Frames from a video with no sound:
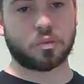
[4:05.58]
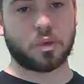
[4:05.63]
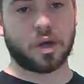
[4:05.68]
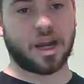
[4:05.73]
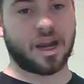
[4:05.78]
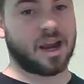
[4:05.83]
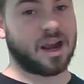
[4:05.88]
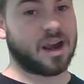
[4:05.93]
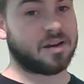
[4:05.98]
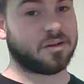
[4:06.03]
my
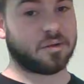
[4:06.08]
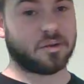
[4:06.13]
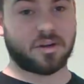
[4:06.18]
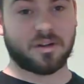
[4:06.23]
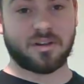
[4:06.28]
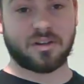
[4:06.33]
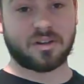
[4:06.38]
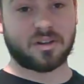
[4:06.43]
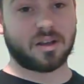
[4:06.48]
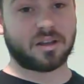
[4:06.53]
hand or
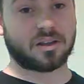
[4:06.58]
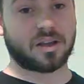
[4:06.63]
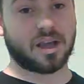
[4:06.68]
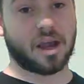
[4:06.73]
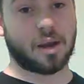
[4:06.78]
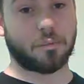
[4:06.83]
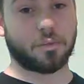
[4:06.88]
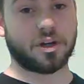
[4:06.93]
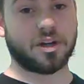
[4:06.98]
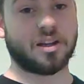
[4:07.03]
anything like
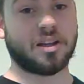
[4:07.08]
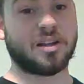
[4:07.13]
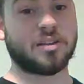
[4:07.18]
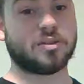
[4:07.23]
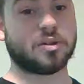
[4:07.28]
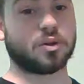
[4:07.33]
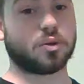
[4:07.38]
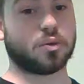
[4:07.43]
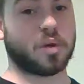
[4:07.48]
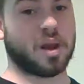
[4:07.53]
that, but it is
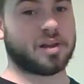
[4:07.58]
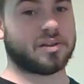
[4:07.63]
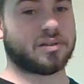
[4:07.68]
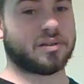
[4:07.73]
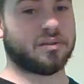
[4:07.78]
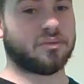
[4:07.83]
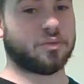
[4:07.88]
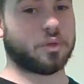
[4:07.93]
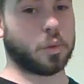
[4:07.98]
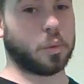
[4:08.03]

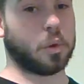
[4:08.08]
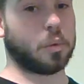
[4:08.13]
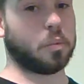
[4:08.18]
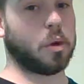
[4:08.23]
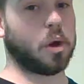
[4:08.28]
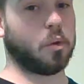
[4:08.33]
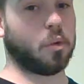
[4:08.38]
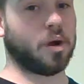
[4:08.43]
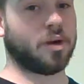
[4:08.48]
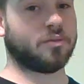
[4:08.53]
aggressive to where
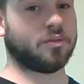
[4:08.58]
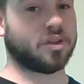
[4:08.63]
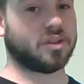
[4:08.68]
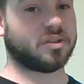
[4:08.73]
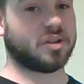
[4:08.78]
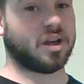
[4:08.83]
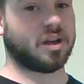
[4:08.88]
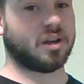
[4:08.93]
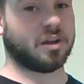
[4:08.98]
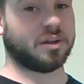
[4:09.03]
my wife does
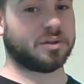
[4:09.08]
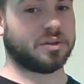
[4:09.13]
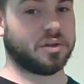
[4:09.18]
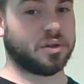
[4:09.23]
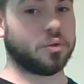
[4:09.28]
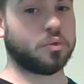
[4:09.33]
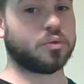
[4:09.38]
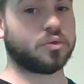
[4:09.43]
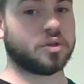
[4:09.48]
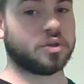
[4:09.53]
not like to
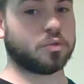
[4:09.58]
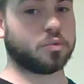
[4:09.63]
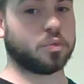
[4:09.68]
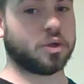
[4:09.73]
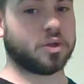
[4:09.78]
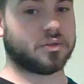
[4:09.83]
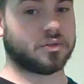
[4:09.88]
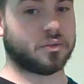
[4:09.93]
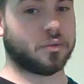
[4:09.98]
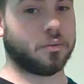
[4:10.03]
use this
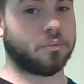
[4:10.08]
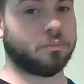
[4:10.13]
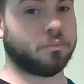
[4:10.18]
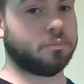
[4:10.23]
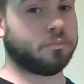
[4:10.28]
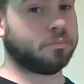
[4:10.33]
pistol.